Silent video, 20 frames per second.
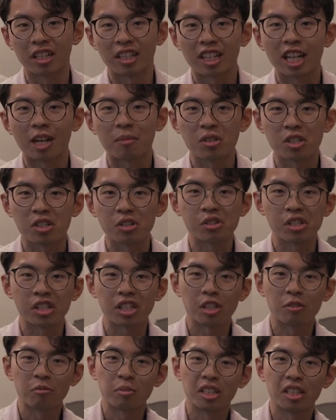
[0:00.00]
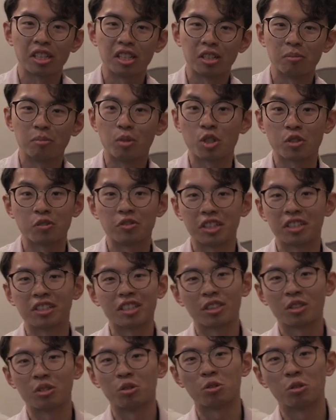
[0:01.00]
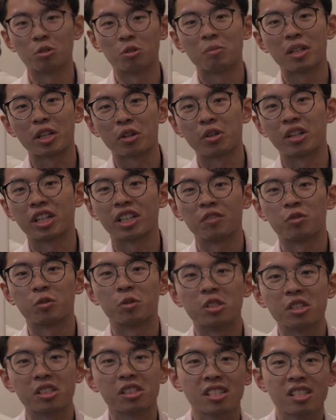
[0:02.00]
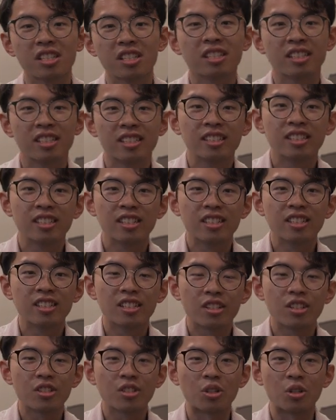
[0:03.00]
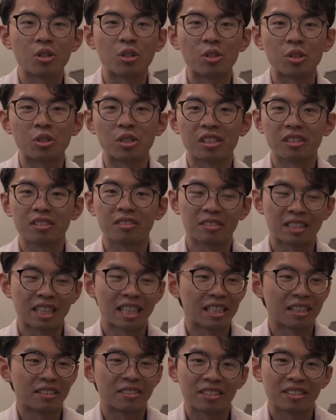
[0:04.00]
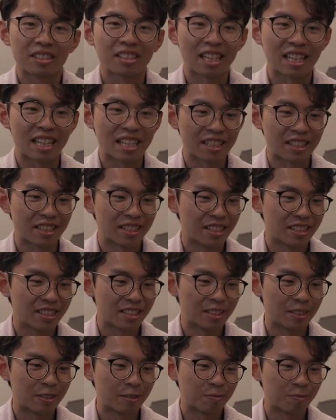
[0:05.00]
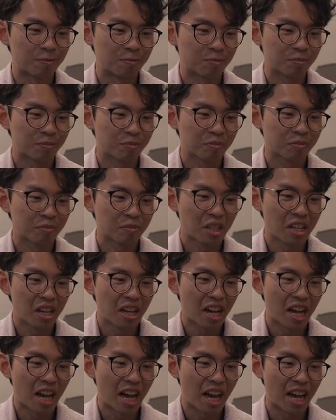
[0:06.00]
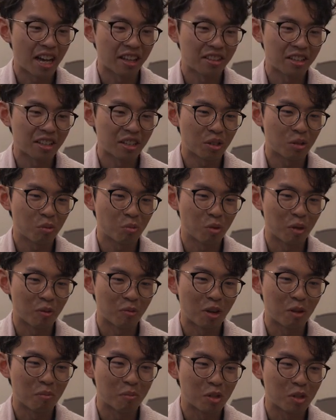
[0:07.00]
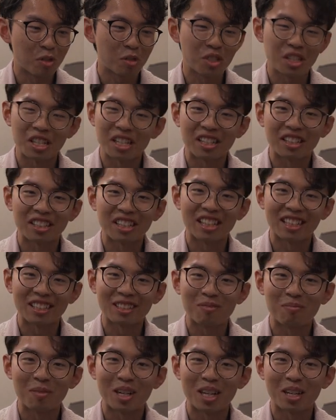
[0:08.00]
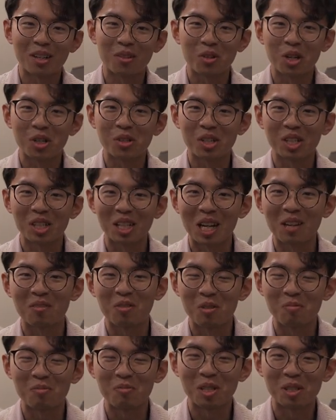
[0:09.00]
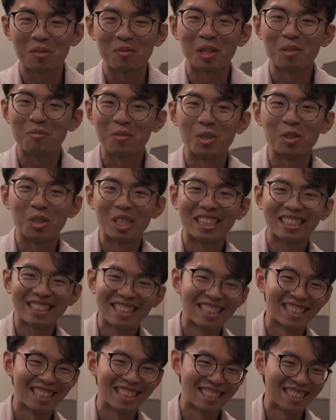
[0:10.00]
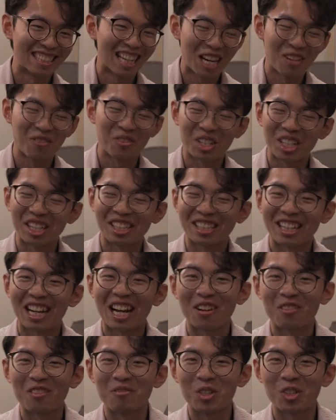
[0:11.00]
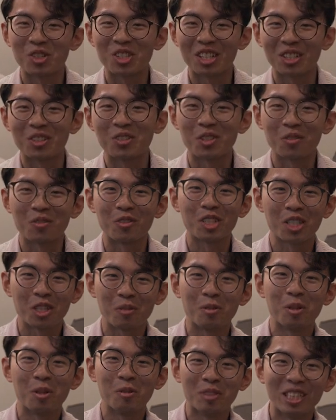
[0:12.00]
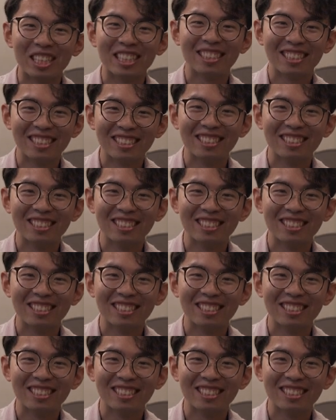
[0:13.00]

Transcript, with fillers: and composition gave me the most freedom to do my creative works. So yeah, like I think without music that my graduate life will be very boring, and I'm glad that I have music to support me.